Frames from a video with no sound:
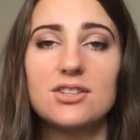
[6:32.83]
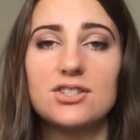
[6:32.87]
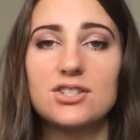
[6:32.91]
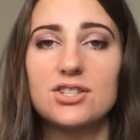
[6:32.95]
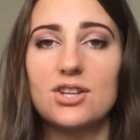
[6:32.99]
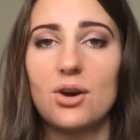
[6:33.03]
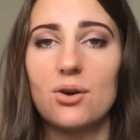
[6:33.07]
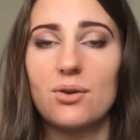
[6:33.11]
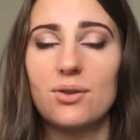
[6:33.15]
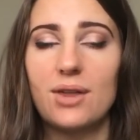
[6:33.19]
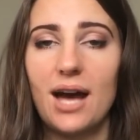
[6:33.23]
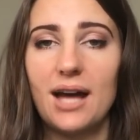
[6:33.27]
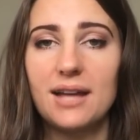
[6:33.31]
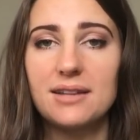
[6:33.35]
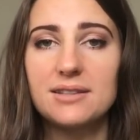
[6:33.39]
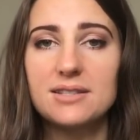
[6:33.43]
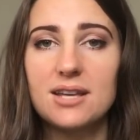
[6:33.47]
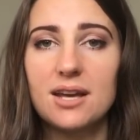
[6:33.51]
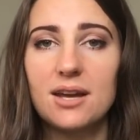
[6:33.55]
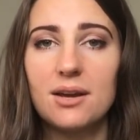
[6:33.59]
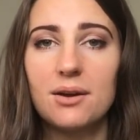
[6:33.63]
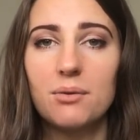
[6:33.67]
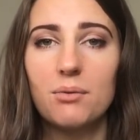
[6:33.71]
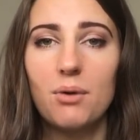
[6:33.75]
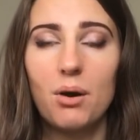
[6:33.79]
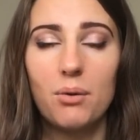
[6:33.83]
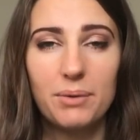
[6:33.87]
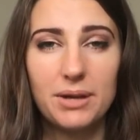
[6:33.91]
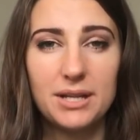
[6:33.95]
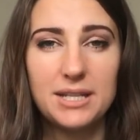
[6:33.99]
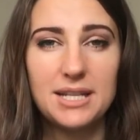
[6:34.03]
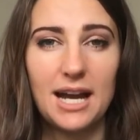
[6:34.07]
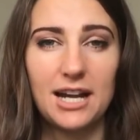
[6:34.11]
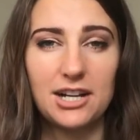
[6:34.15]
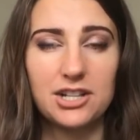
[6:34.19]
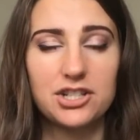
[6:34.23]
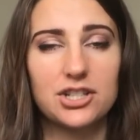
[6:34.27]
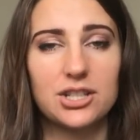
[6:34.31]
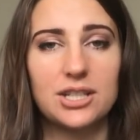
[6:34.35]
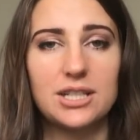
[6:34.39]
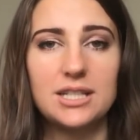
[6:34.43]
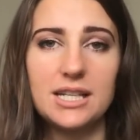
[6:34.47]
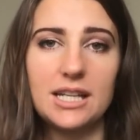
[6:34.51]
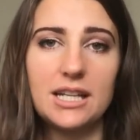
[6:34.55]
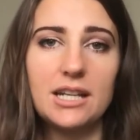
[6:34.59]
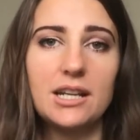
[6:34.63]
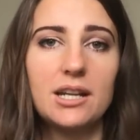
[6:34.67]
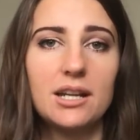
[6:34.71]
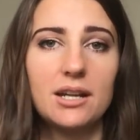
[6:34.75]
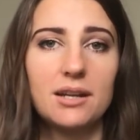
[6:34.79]
So that's what we actually
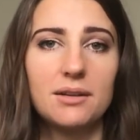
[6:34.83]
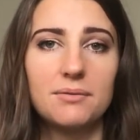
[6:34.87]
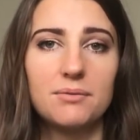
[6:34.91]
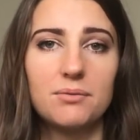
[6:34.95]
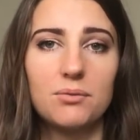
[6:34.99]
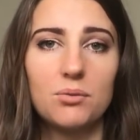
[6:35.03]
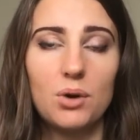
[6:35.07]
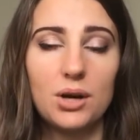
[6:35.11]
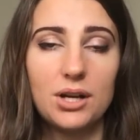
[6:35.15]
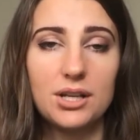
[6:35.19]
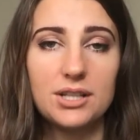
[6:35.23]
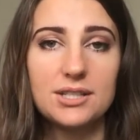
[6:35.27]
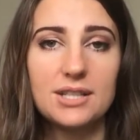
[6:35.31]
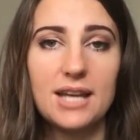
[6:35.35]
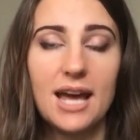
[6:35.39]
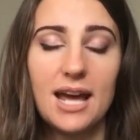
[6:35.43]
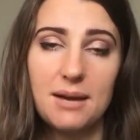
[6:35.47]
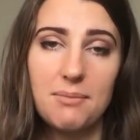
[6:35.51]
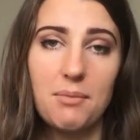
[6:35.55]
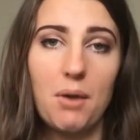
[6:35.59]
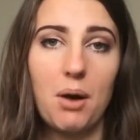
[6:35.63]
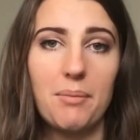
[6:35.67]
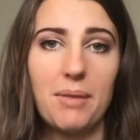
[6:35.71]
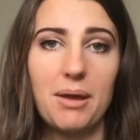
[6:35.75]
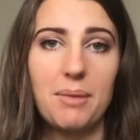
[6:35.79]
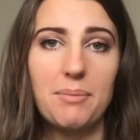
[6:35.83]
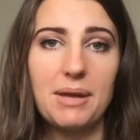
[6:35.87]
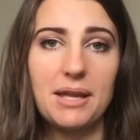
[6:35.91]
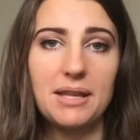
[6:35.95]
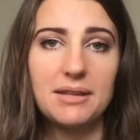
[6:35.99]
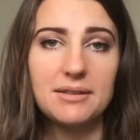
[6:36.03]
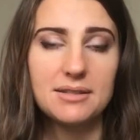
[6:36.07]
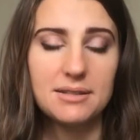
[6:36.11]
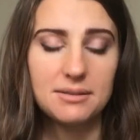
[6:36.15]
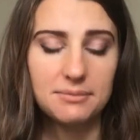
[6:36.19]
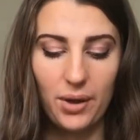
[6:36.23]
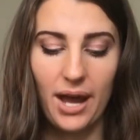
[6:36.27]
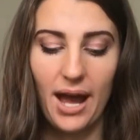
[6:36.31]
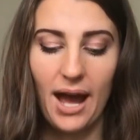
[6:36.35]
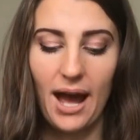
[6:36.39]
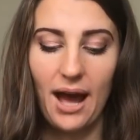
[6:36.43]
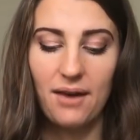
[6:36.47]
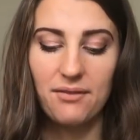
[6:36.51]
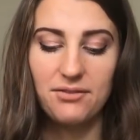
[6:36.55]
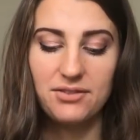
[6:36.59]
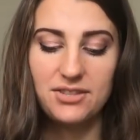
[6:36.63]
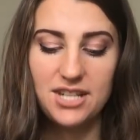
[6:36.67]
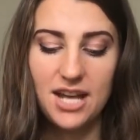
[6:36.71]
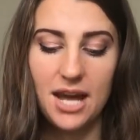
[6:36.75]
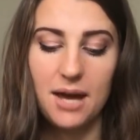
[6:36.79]
did, was edamame beans. We
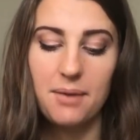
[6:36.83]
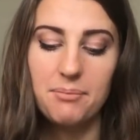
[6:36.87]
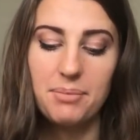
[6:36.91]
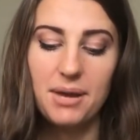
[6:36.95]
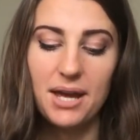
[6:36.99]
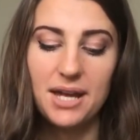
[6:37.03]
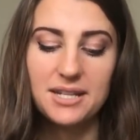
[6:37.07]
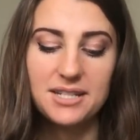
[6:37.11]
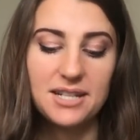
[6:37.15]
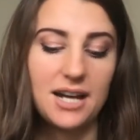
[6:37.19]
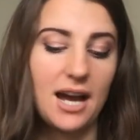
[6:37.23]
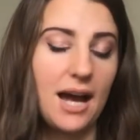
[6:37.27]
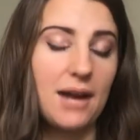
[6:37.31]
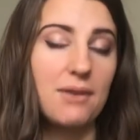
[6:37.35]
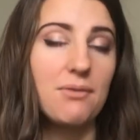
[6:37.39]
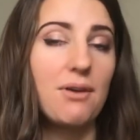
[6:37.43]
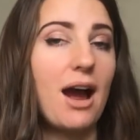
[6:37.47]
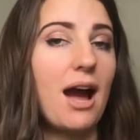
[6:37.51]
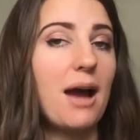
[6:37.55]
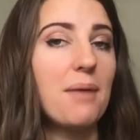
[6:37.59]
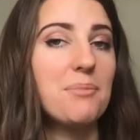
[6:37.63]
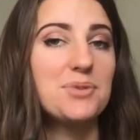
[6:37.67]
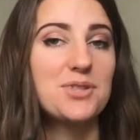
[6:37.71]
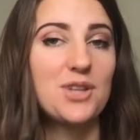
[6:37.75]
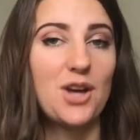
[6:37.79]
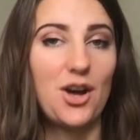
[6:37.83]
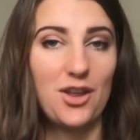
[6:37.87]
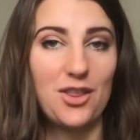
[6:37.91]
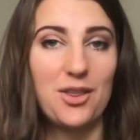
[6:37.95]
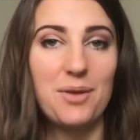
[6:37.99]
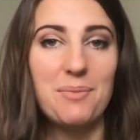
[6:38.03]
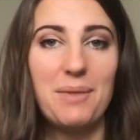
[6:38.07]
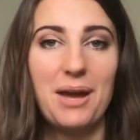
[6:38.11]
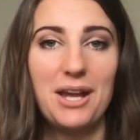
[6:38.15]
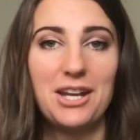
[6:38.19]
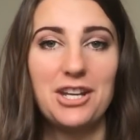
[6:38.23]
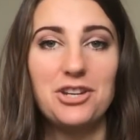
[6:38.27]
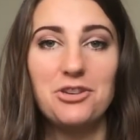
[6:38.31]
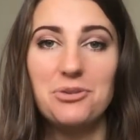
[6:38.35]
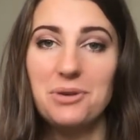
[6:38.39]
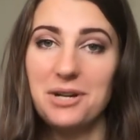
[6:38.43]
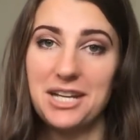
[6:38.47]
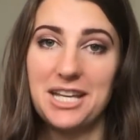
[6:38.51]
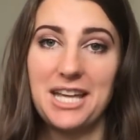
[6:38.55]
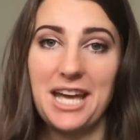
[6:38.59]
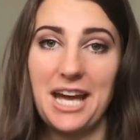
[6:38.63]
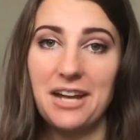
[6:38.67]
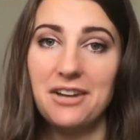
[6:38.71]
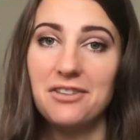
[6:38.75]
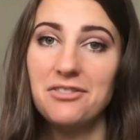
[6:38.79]
have tempeh Thai wraps on the menu
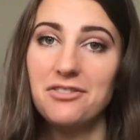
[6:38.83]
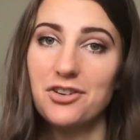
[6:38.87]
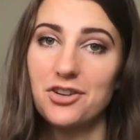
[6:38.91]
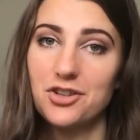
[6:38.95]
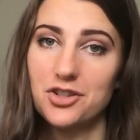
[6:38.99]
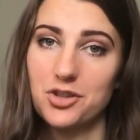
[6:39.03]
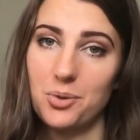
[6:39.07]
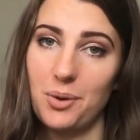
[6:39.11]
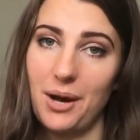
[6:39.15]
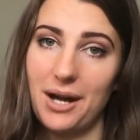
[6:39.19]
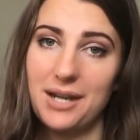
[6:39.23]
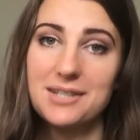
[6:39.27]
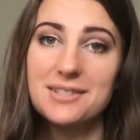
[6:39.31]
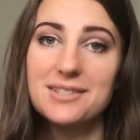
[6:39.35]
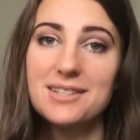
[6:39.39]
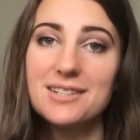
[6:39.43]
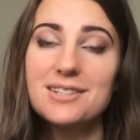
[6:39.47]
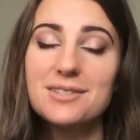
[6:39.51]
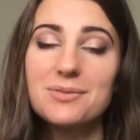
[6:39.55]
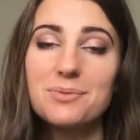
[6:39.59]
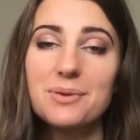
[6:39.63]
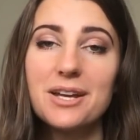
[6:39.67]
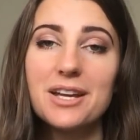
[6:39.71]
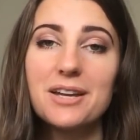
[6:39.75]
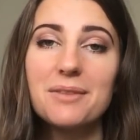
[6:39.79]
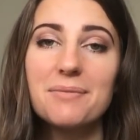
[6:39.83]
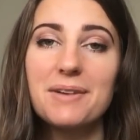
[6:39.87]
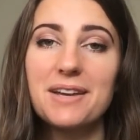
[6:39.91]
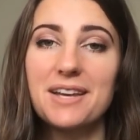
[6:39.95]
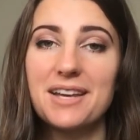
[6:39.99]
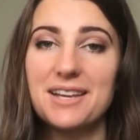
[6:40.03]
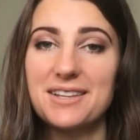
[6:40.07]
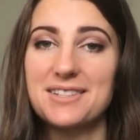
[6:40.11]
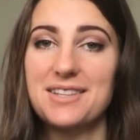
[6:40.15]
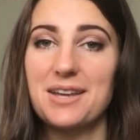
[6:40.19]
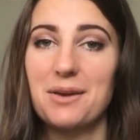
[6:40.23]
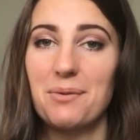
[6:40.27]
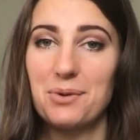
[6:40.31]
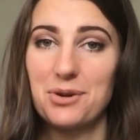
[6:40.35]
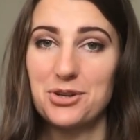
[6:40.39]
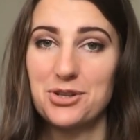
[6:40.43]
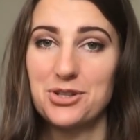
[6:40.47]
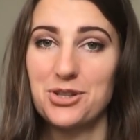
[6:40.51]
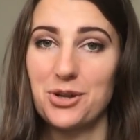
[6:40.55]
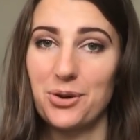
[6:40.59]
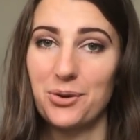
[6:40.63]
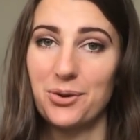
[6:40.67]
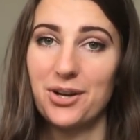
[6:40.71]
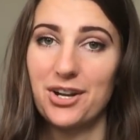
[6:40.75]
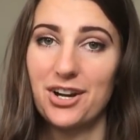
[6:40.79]
again for twice this week because they were
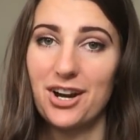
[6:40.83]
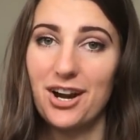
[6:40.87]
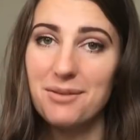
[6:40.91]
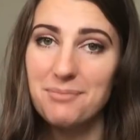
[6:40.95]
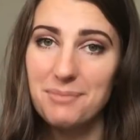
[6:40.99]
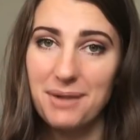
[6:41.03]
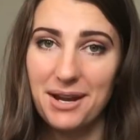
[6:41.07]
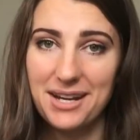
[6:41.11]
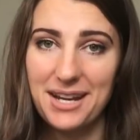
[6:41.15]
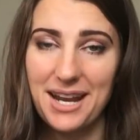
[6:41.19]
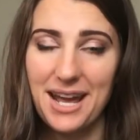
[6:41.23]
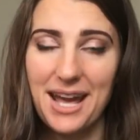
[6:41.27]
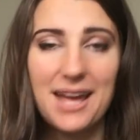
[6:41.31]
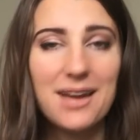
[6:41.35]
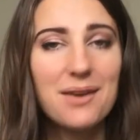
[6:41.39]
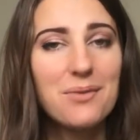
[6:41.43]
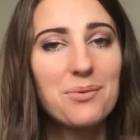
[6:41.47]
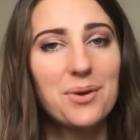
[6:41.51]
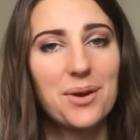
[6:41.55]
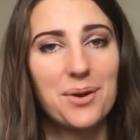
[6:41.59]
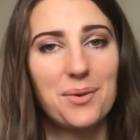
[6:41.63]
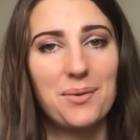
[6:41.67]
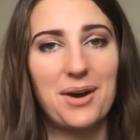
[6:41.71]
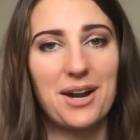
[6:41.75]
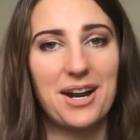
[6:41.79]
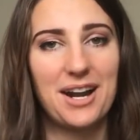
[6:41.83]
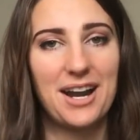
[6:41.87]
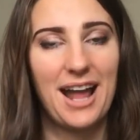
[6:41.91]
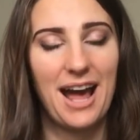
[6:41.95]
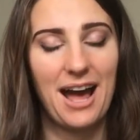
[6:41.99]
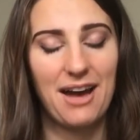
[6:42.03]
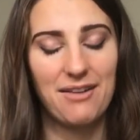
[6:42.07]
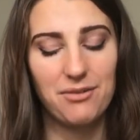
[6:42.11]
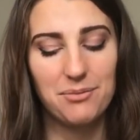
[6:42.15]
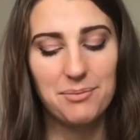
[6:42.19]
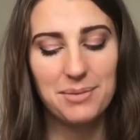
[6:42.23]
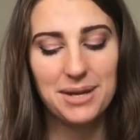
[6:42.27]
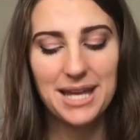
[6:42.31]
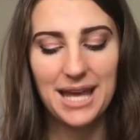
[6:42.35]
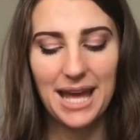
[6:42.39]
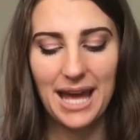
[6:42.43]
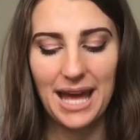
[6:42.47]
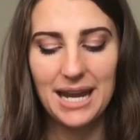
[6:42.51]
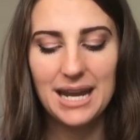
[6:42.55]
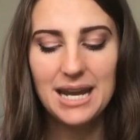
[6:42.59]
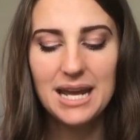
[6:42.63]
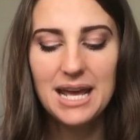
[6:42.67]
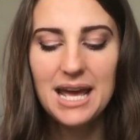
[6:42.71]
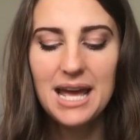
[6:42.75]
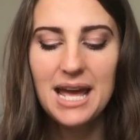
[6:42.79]
so good on Monday. We wanted to have them
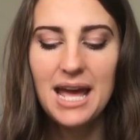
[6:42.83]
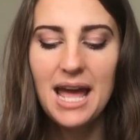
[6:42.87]
again.